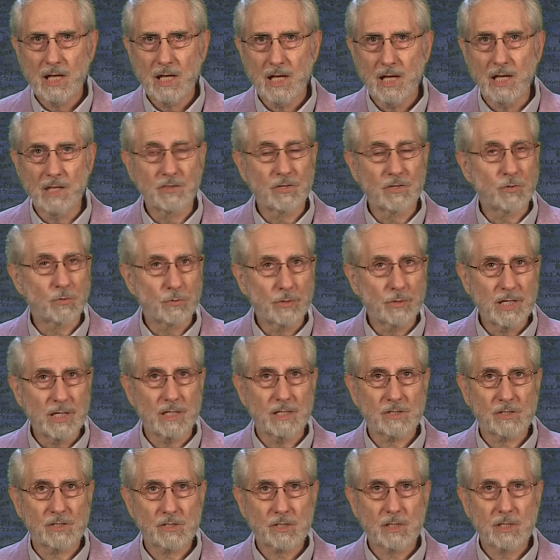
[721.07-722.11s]
And the
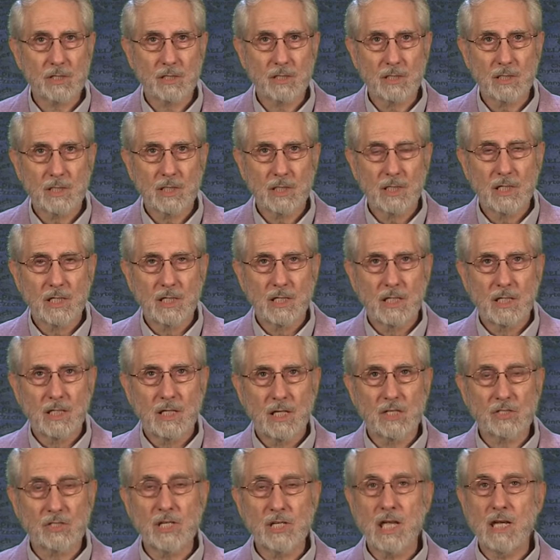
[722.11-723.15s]
risk
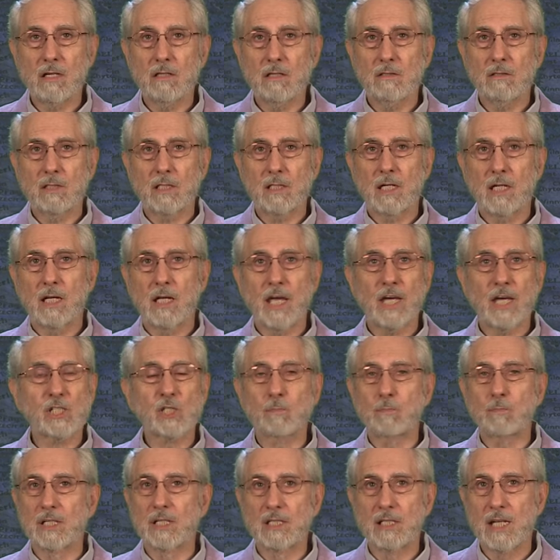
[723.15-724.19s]
is now
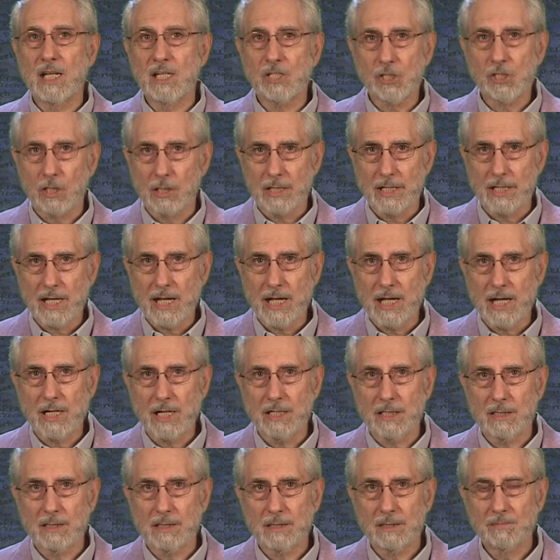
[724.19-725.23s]
exponentially
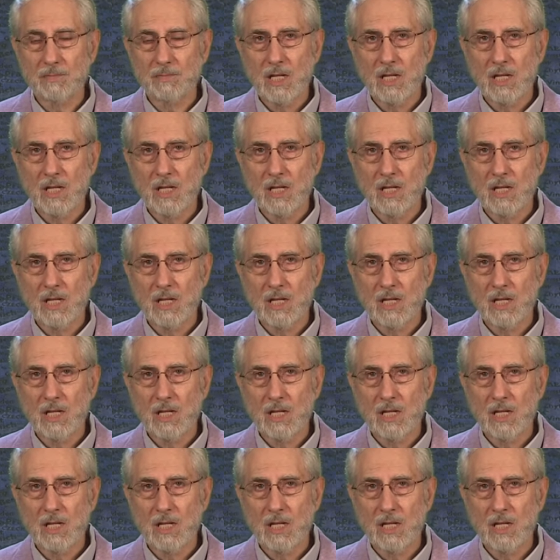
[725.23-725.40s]
higher